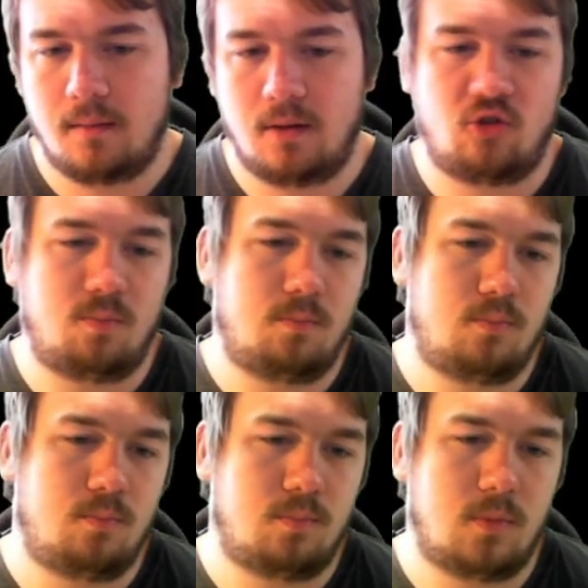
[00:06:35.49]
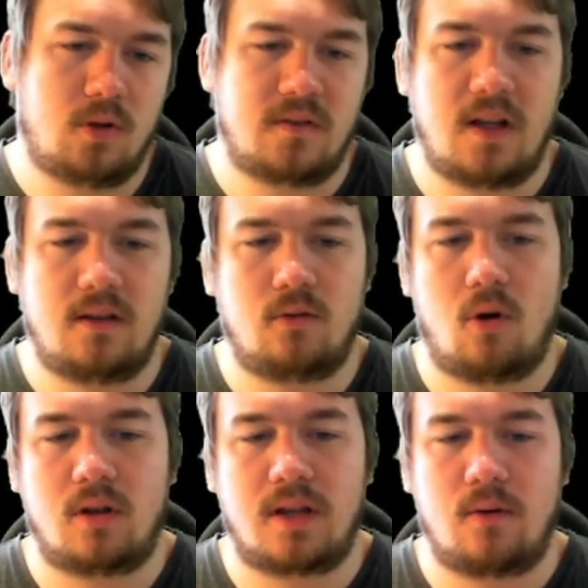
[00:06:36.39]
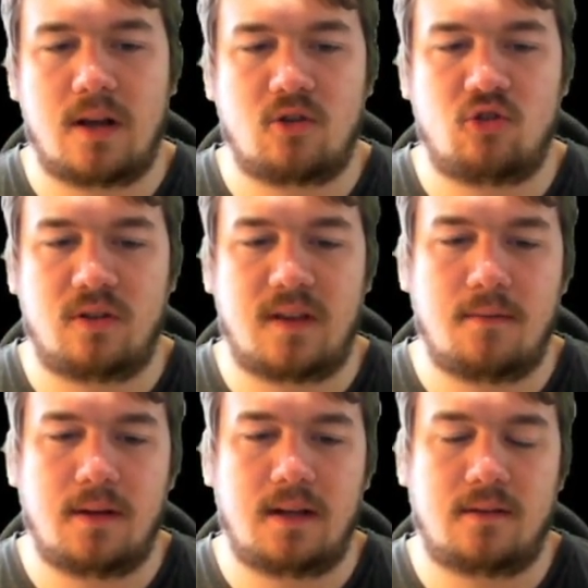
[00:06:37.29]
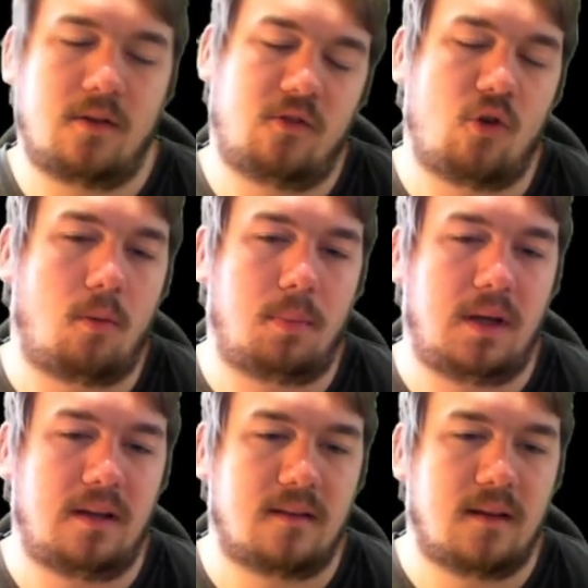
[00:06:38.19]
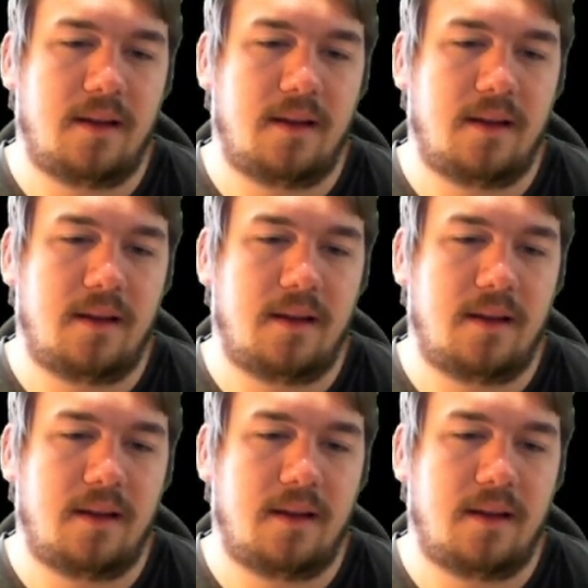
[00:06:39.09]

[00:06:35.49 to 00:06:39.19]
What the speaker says: which looks into all directions. I think it's a strong piece.